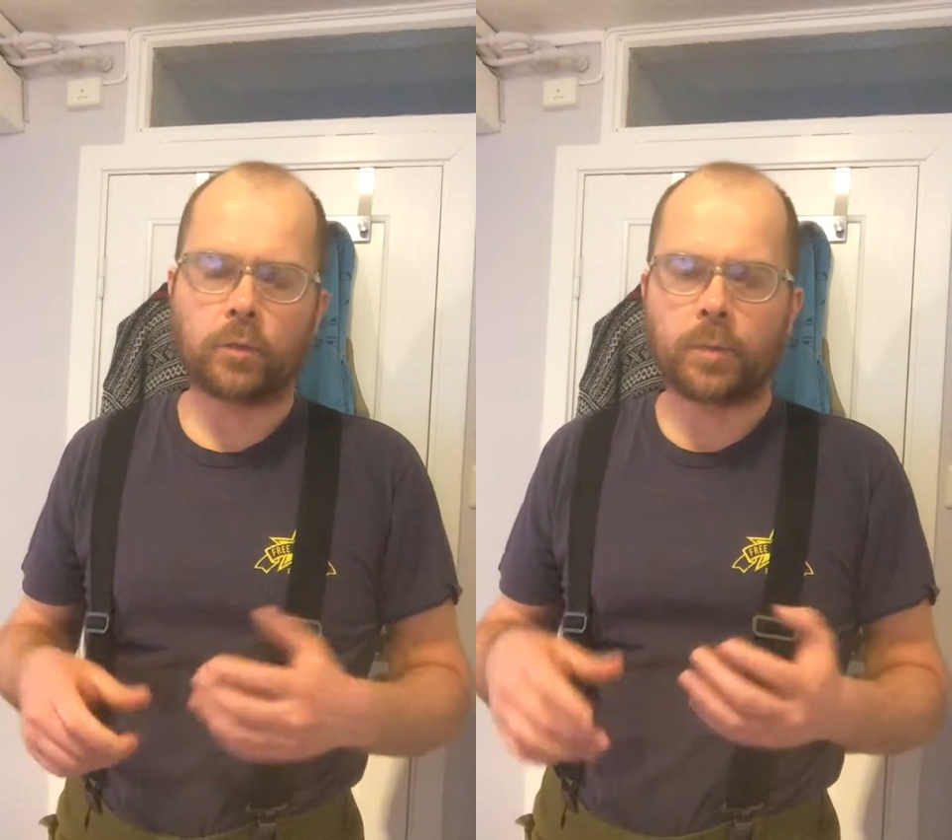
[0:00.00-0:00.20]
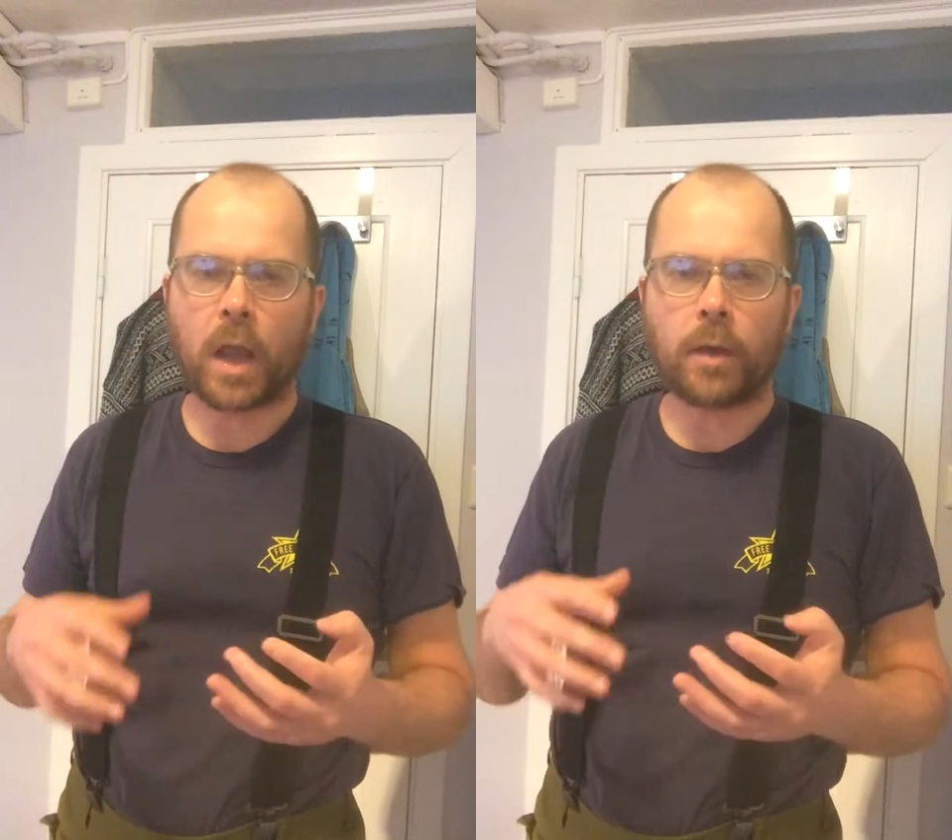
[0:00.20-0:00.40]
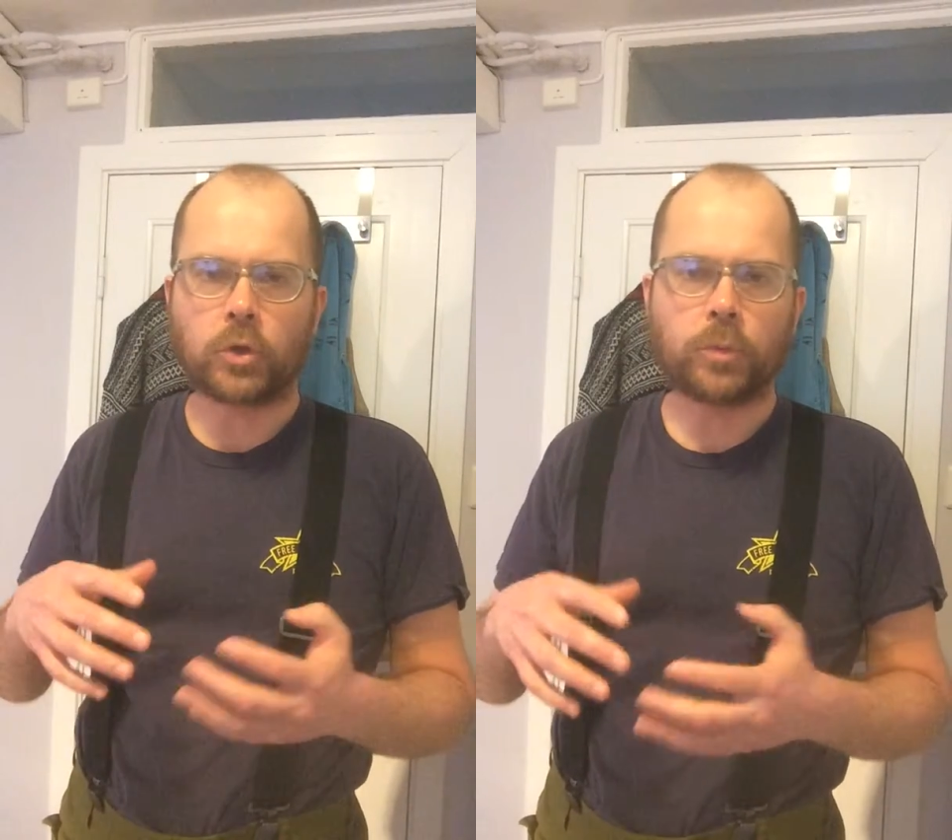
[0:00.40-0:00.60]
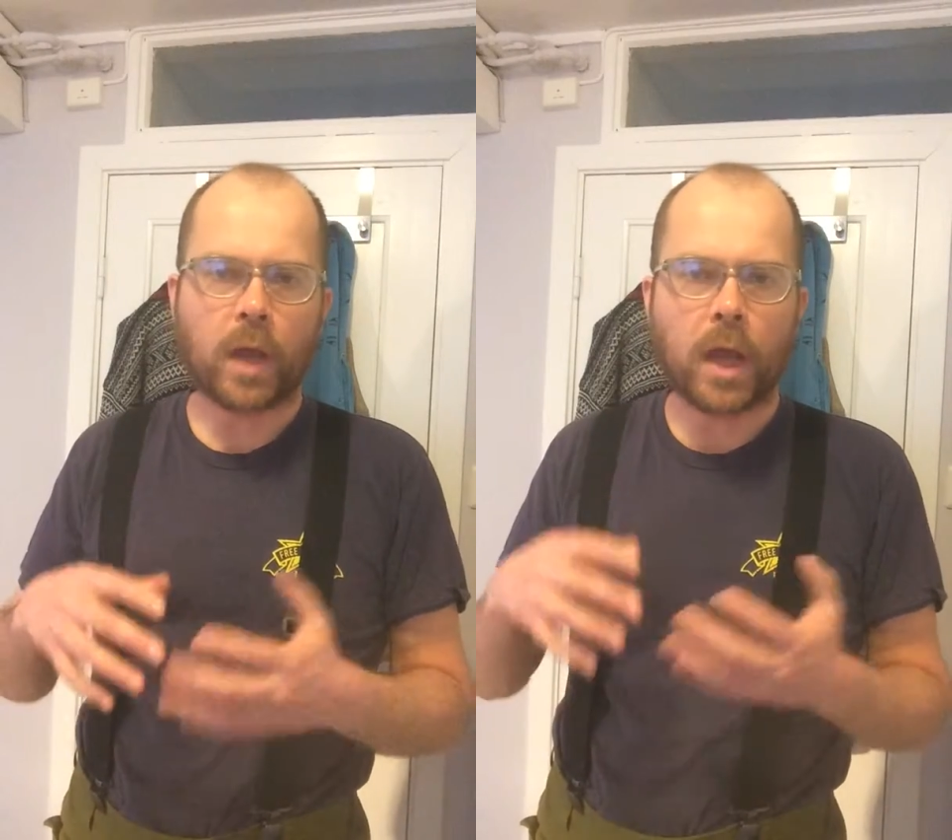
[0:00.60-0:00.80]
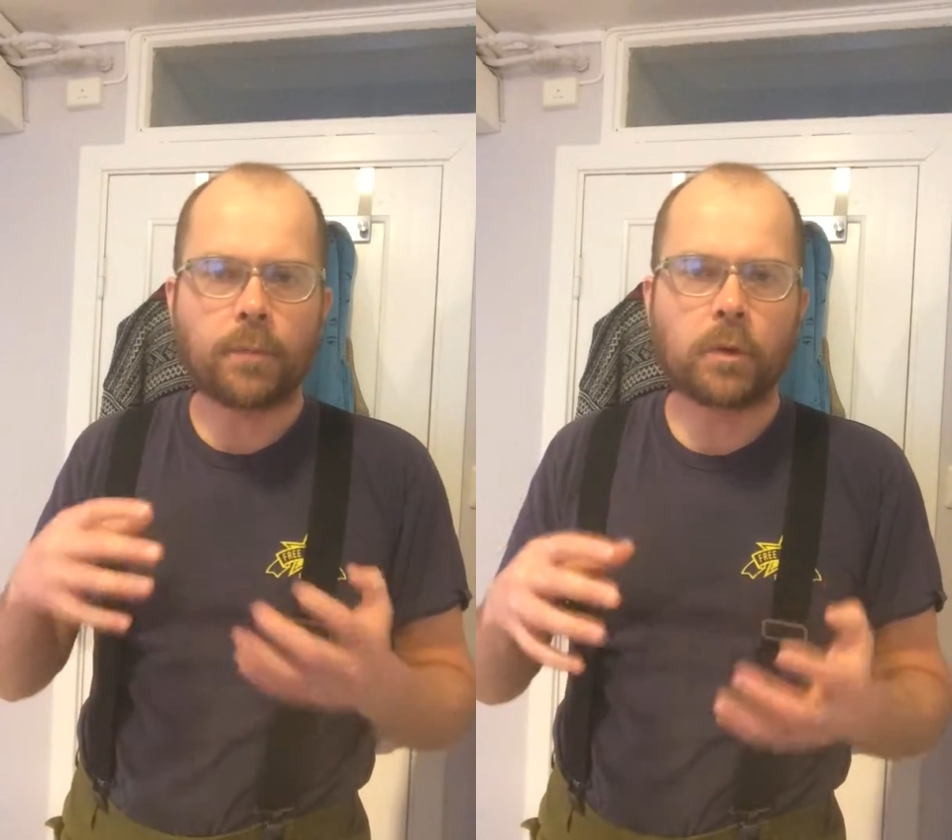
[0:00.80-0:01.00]
to be
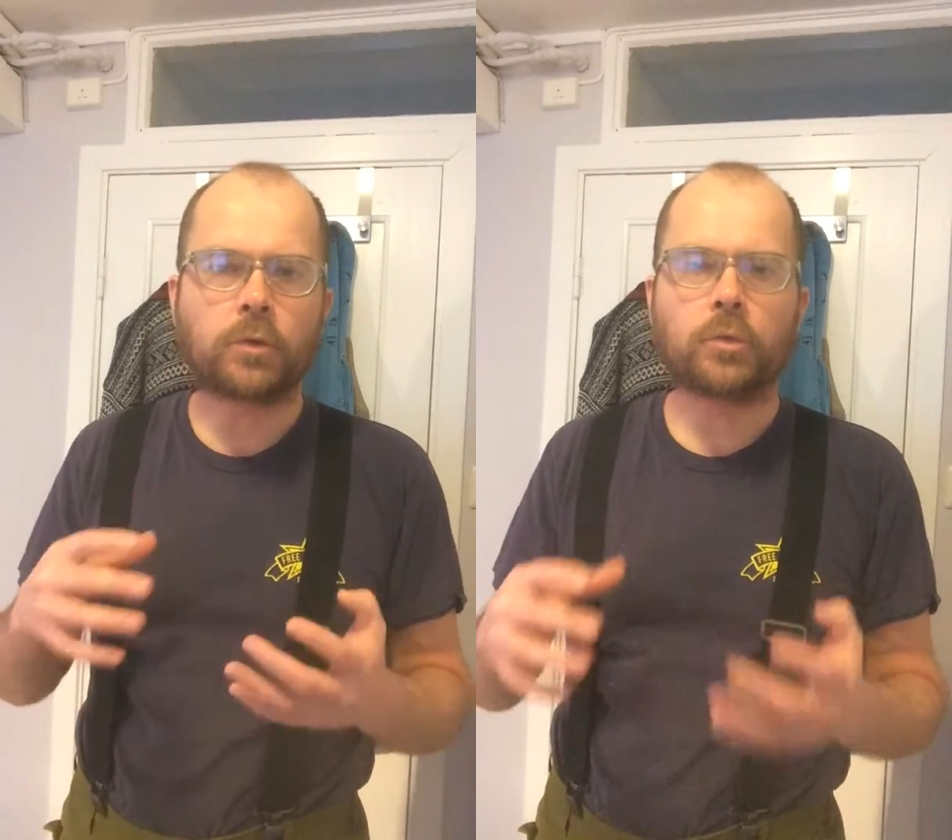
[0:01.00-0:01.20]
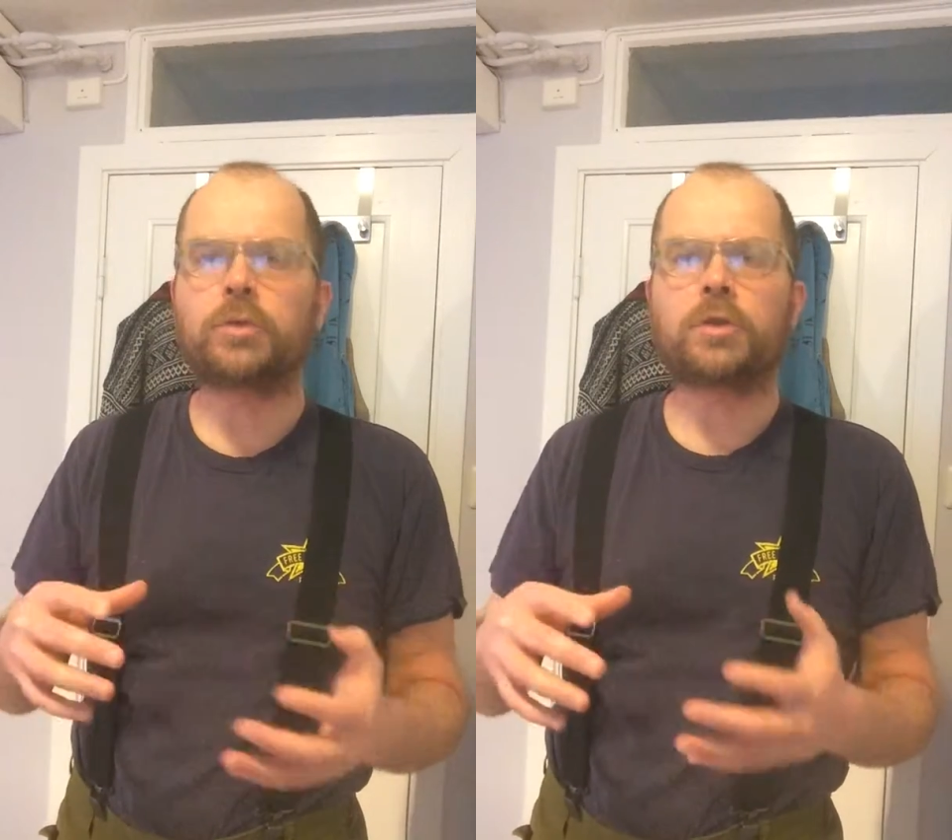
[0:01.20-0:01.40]
able to